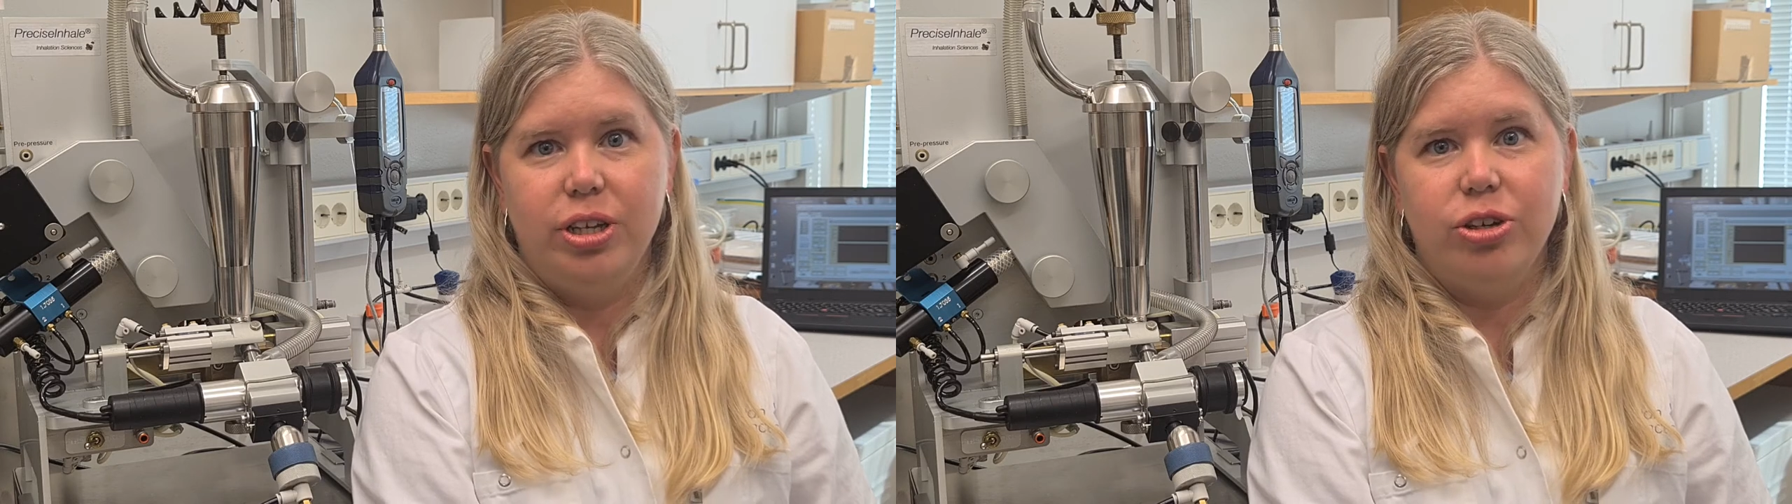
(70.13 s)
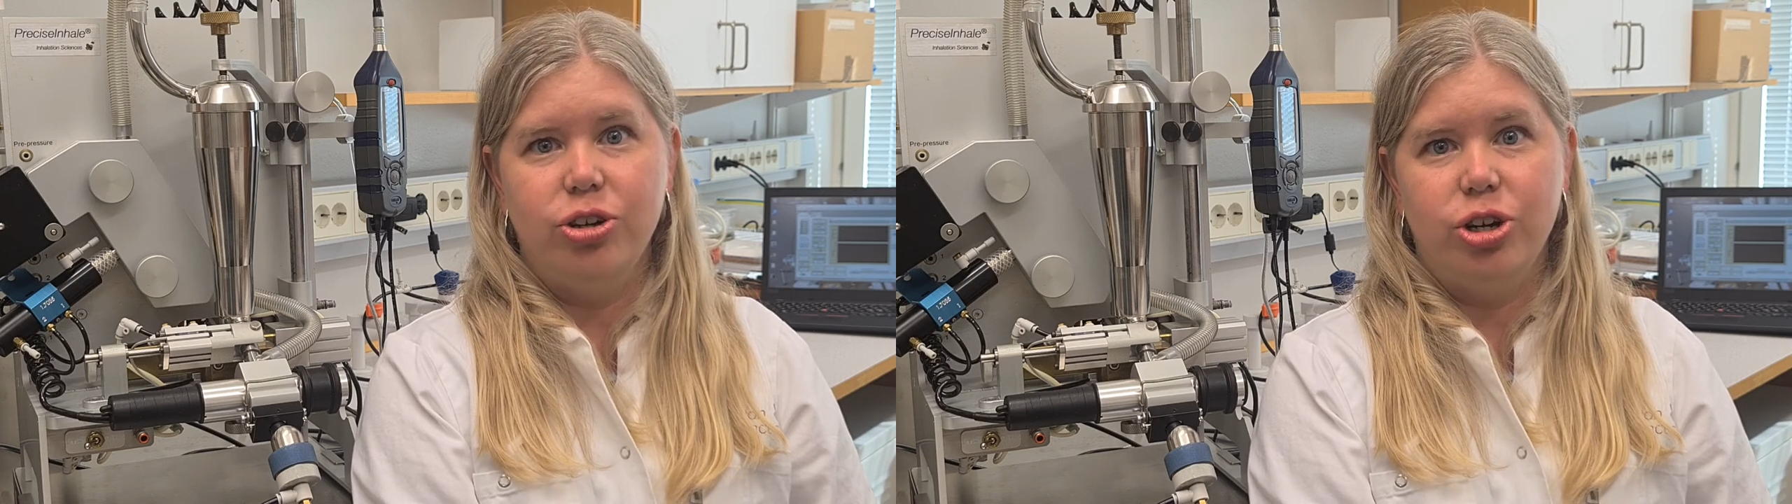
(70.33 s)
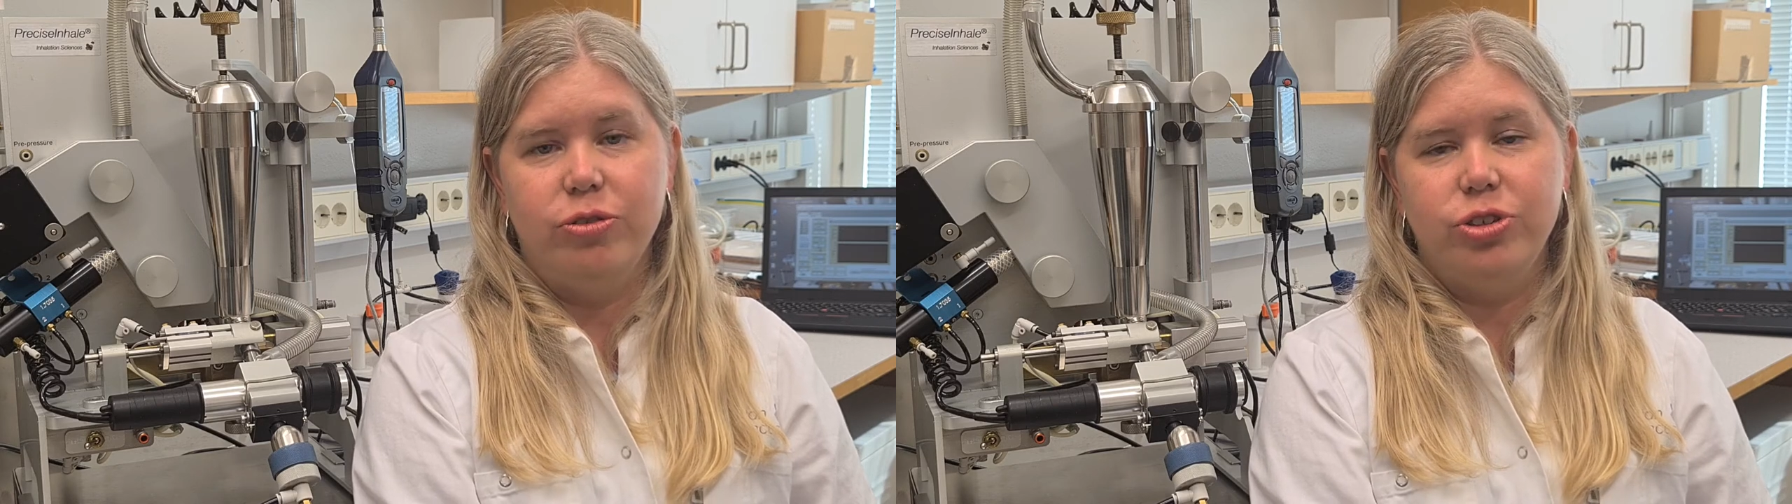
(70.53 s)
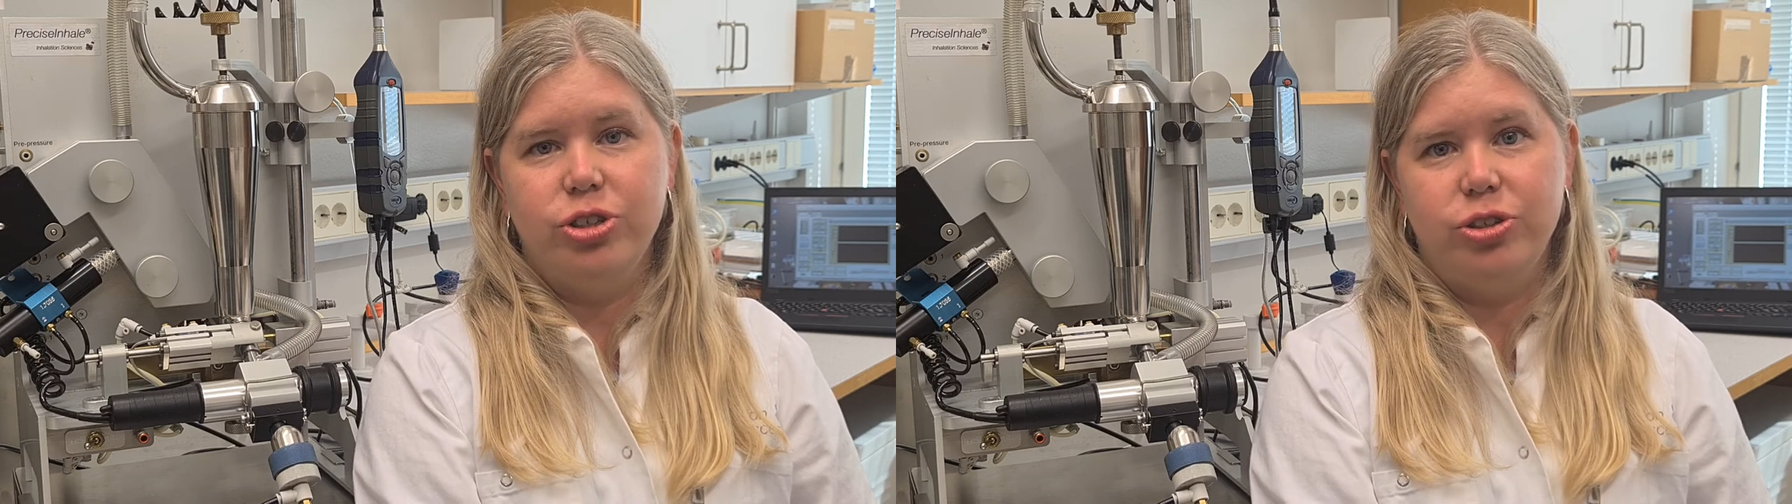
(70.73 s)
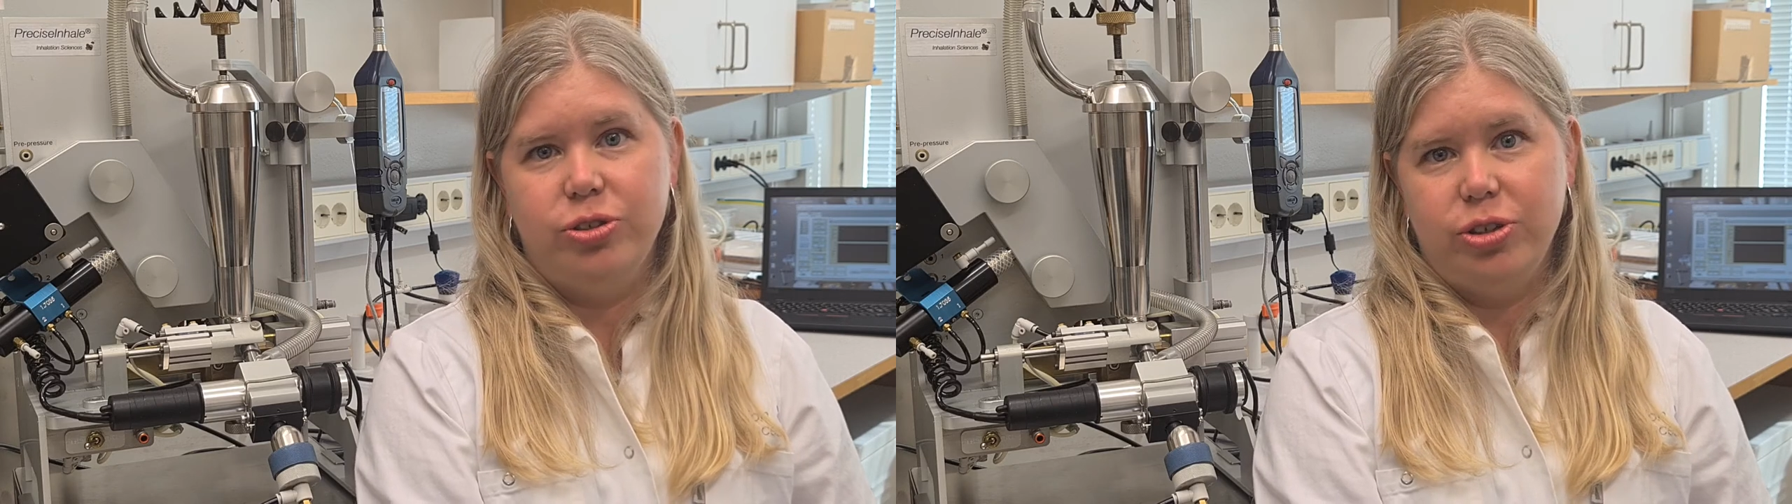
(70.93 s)

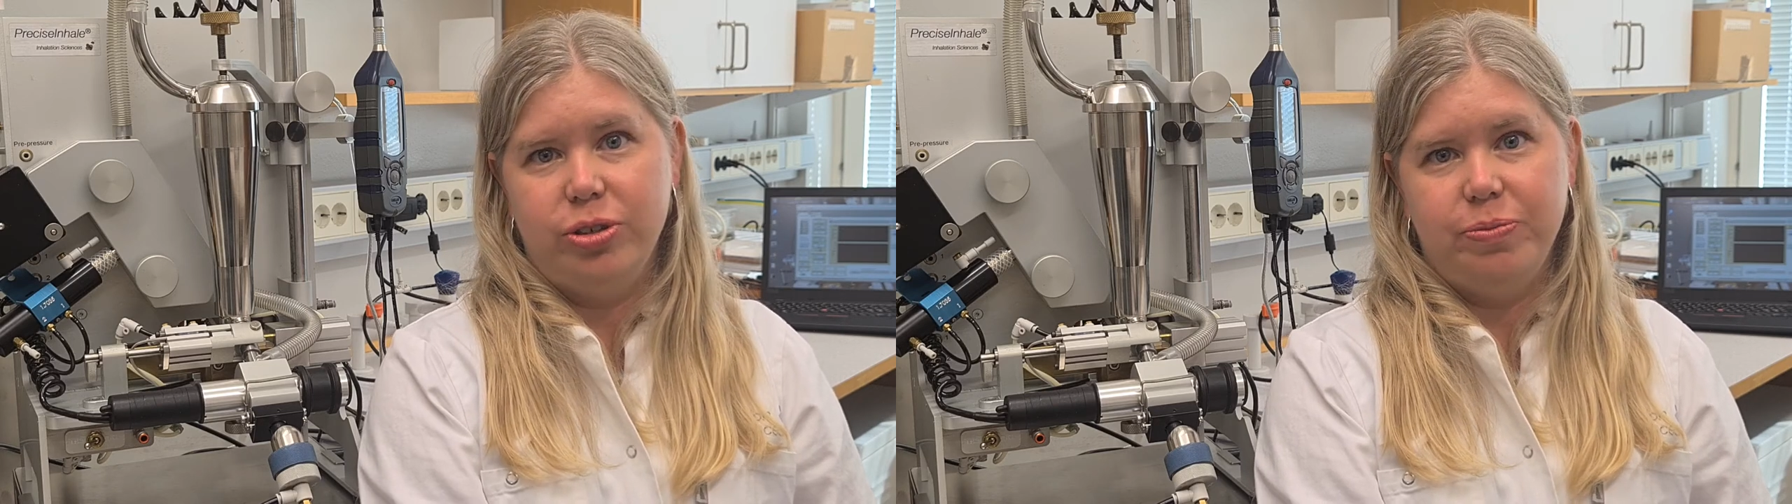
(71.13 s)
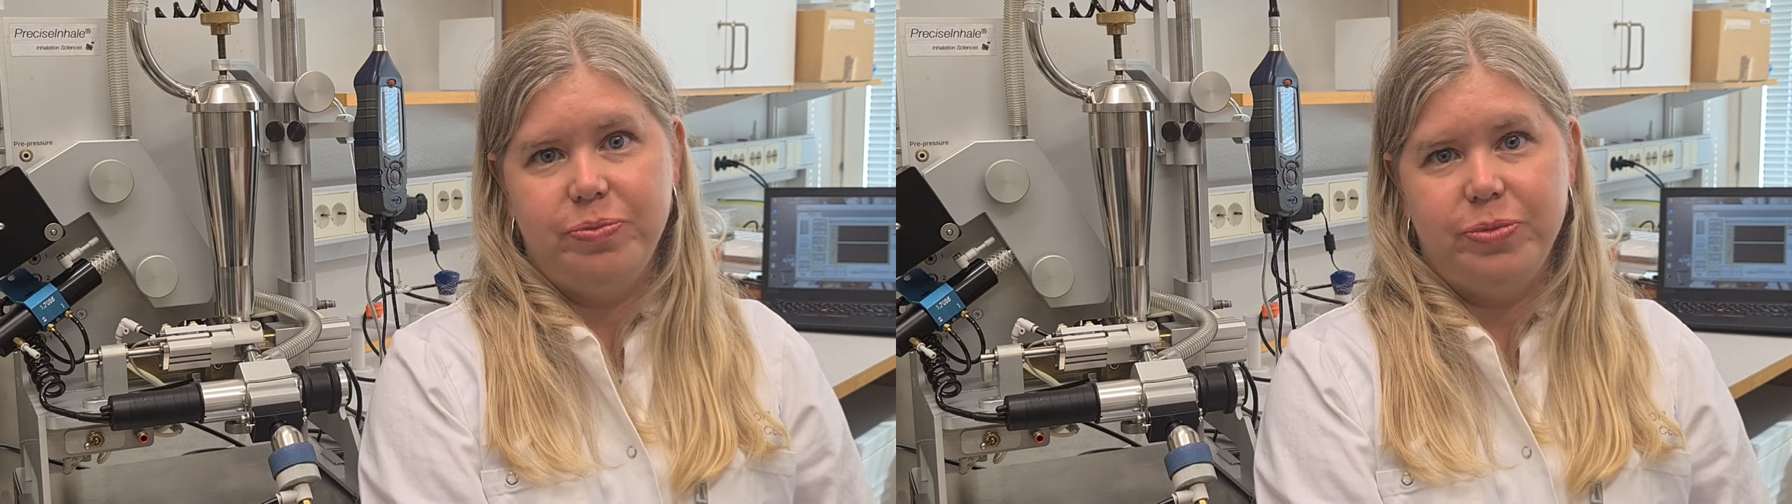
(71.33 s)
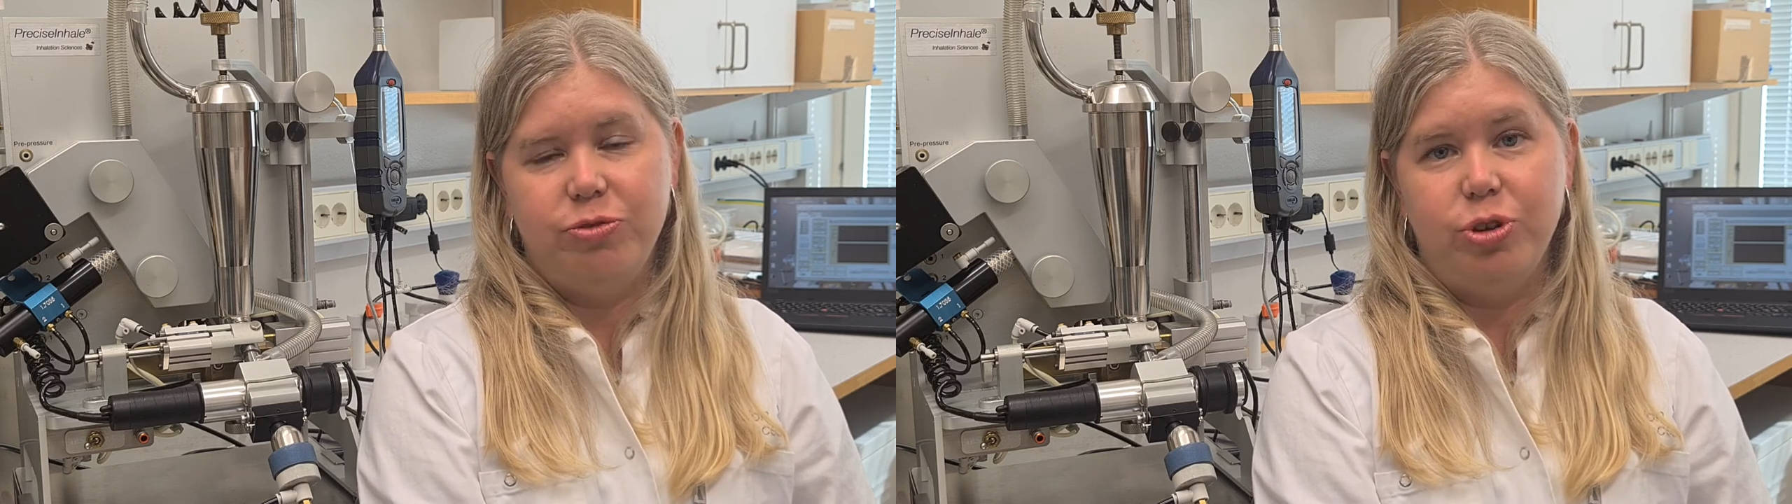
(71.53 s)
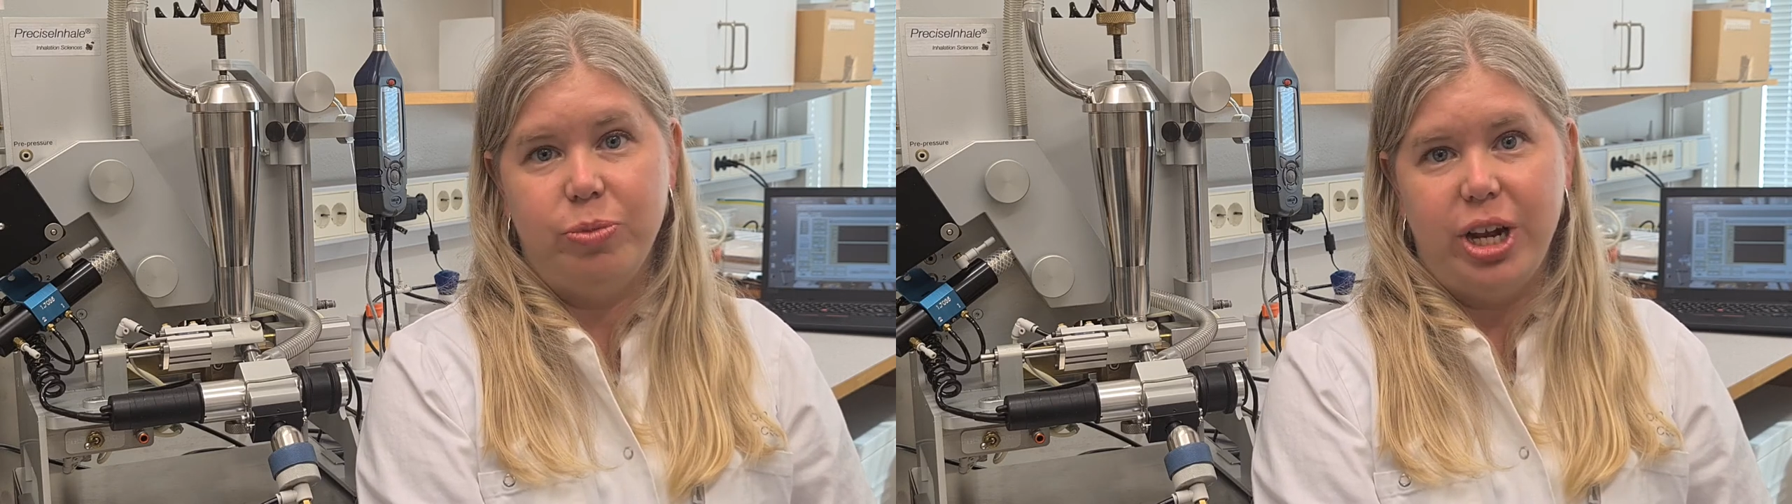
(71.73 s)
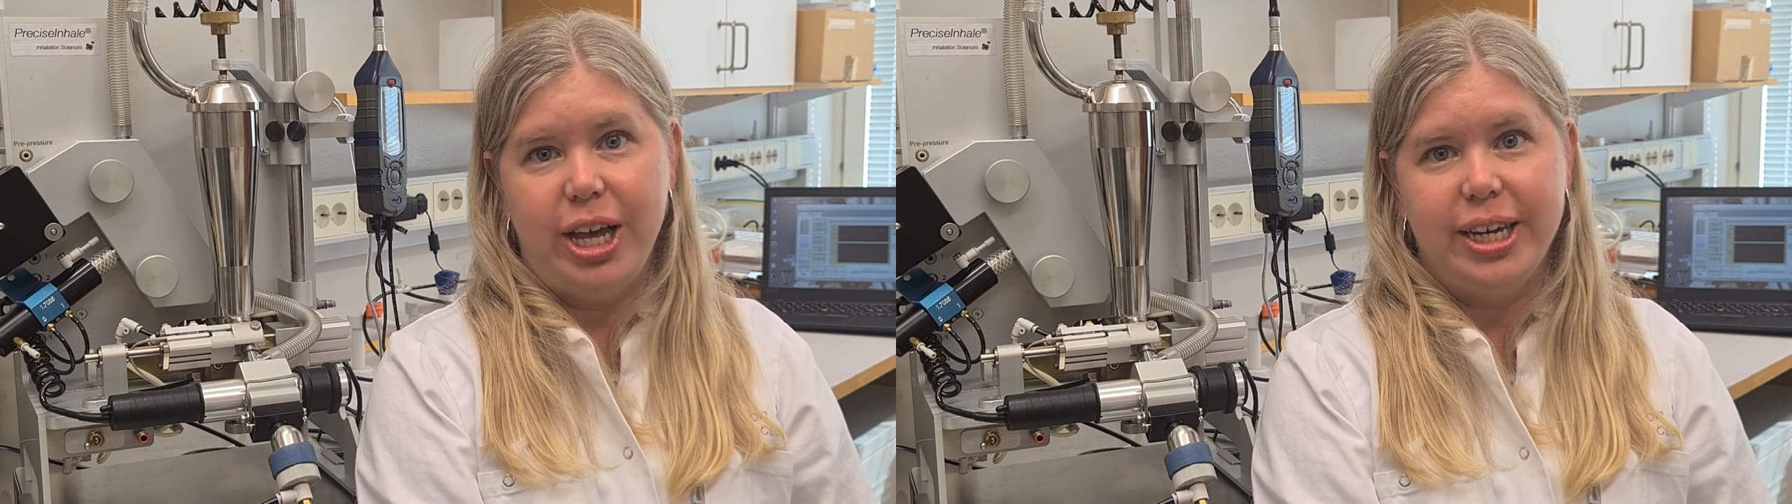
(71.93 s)
curves from
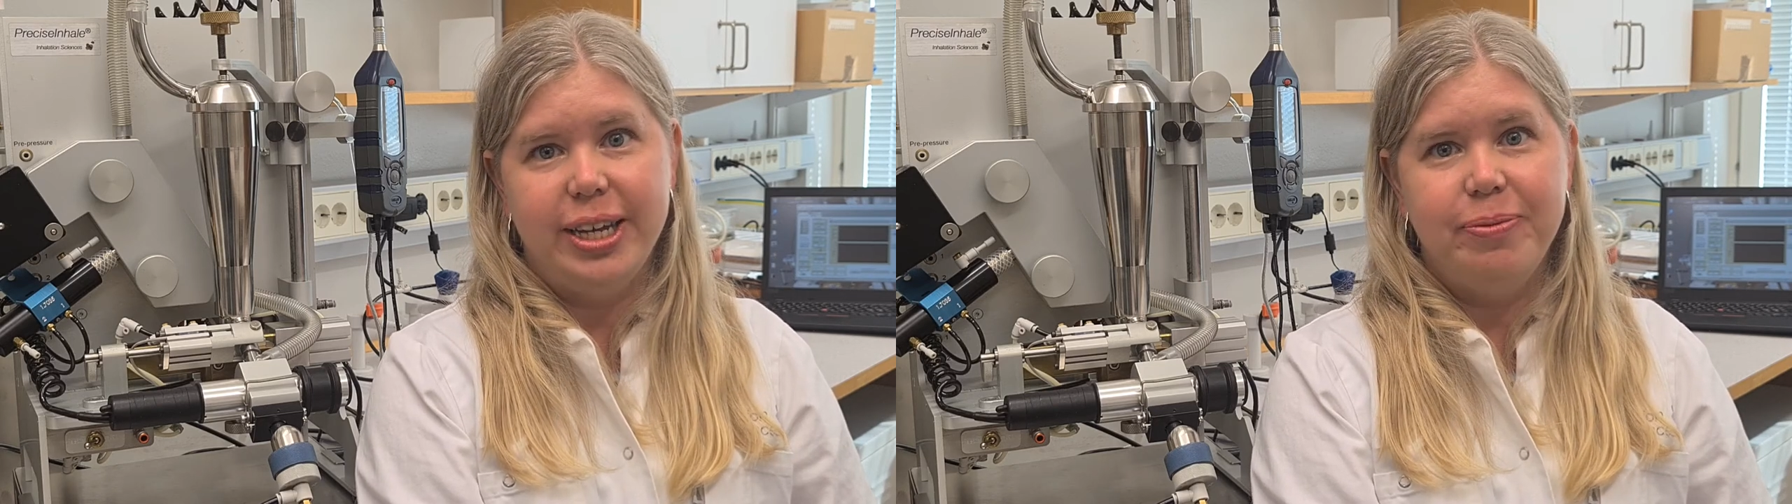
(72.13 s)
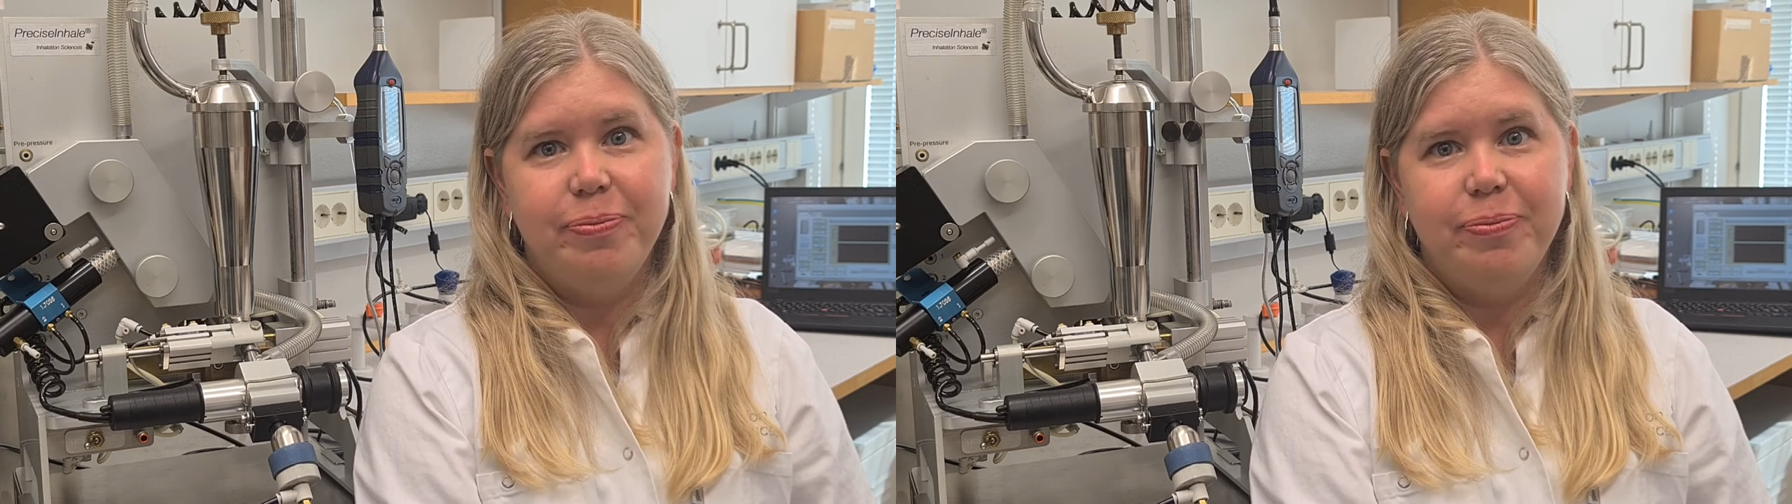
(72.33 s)
the lung.